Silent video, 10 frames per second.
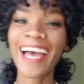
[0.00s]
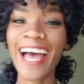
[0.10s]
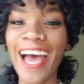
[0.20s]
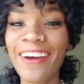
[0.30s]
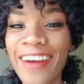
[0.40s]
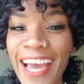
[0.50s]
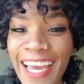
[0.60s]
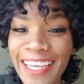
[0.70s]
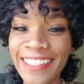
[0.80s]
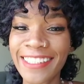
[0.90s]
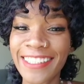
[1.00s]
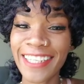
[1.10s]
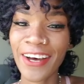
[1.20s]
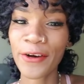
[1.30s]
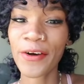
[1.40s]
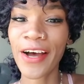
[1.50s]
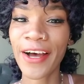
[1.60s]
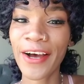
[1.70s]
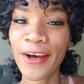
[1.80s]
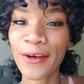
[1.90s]
All right. So,
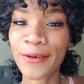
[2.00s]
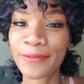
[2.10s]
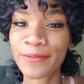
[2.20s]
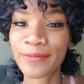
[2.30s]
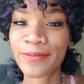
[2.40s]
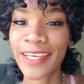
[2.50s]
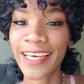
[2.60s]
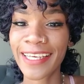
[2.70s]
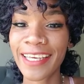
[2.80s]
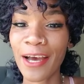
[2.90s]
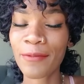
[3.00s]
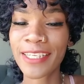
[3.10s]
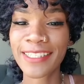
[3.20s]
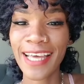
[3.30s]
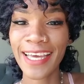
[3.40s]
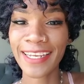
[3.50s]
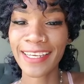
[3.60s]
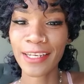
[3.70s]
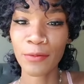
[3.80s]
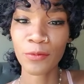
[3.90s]
yeah, I'm
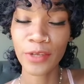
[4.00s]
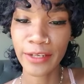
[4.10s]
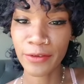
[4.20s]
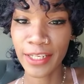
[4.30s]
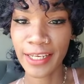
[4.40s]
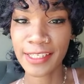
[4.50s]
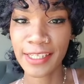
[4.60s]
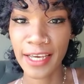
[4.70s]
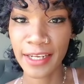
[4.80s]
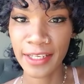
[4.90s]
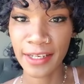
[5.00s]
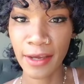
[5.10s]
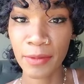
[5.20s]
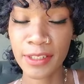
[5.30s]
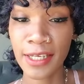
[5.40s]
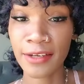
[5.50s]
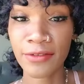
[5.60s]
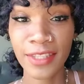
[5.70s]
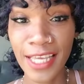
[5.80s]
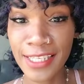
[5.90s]
excited. I'm really, really excited. I'm
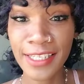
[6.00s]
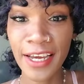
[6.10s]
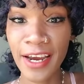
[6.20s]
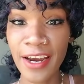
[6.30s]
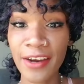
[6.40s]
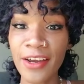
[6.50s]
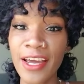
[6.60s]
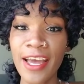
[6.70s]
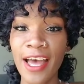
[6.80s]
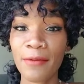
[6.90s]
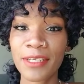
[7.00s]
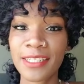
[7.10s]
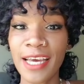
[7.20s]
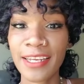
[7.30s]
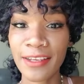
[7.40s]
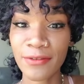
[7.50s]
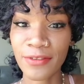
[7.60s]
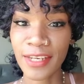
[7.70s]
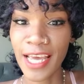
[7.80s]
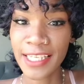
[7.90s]
excited for this year. I'm excited
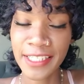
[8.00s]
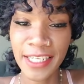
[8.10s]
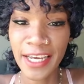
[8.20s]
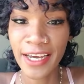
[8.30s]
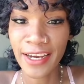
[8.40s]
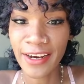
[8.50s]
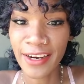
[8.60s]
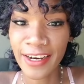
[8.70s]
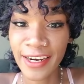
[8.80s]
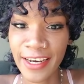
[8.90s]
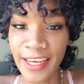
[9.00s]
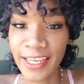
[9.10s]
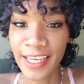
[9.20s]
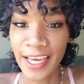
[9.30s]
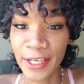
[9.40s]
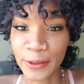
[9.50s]
for next year. And yeah,